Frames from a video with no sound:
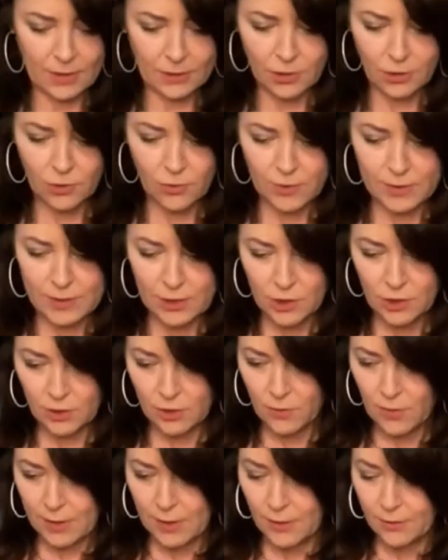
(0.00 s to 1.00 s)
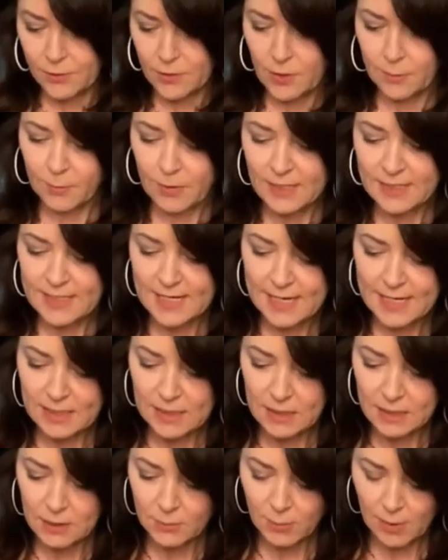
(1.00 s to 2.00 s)
I'll just go ahead and show you right here. So I'm going to
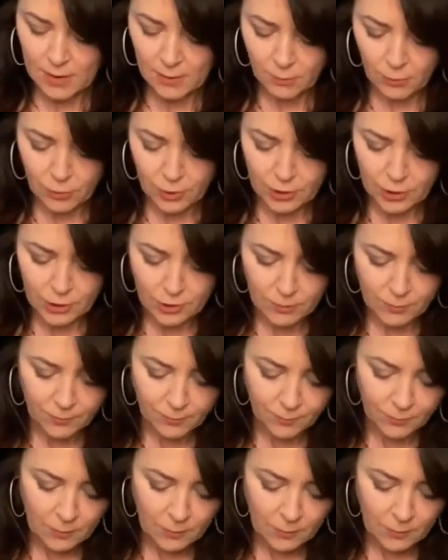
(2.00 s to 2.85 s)
take this paintbrush.